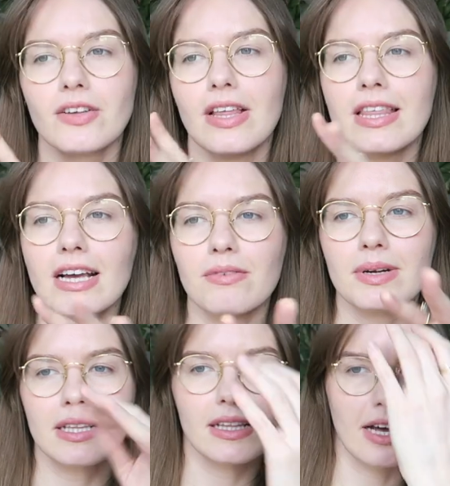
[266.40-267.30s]
So the thing I
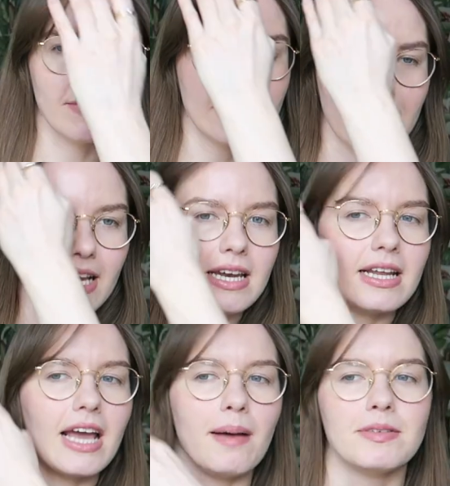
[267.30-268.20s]
really loved
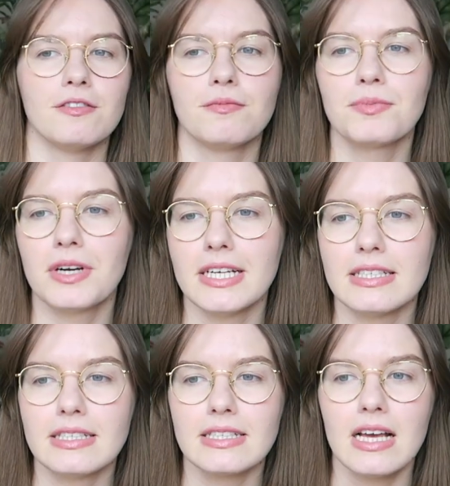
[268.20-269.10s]
in Captive
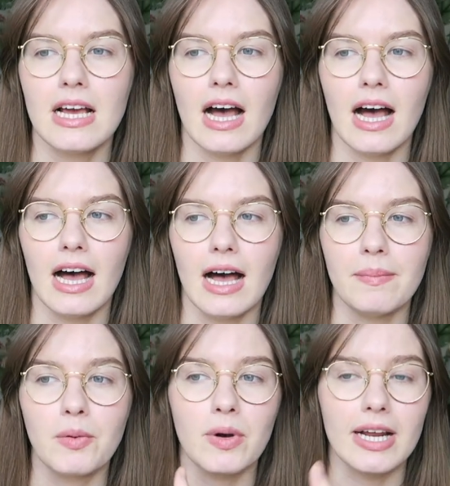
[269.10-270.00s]
Prince,
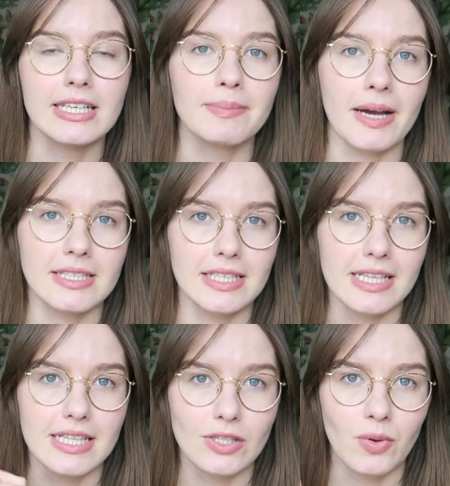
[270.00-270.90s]
um, and what I expected
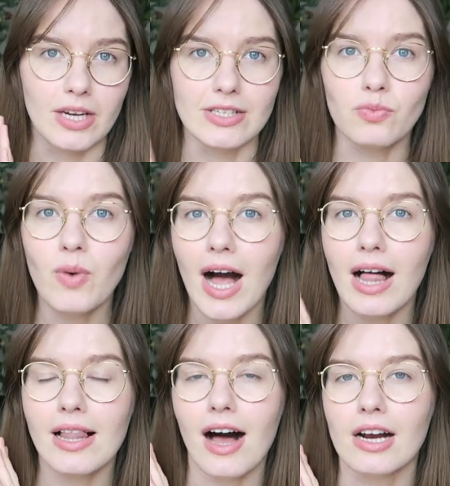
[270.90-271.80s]
in this one as
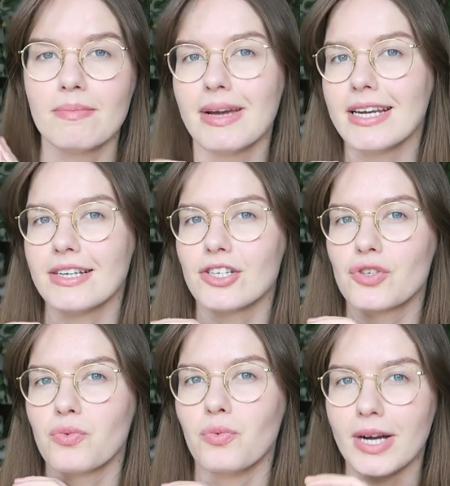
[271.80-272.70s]
well, are many
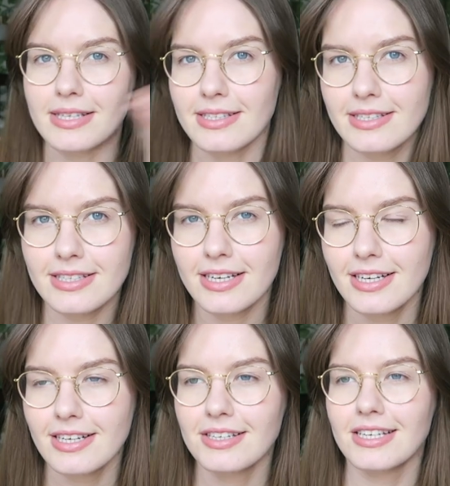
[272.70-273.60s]
twists.
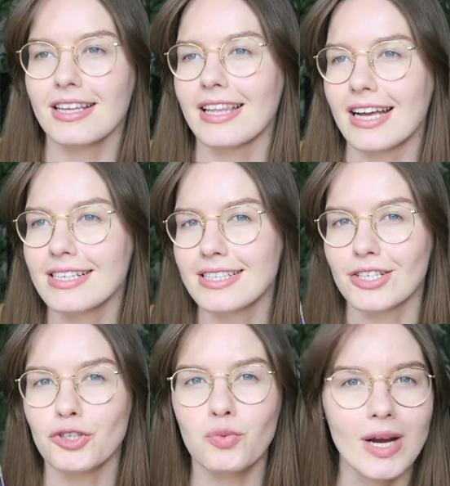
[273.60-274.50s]
She likes a
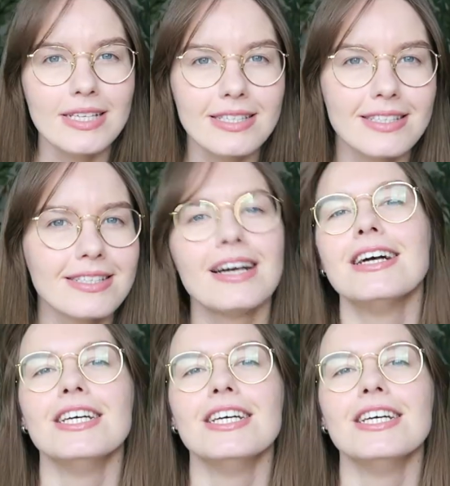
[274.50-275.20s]
twist.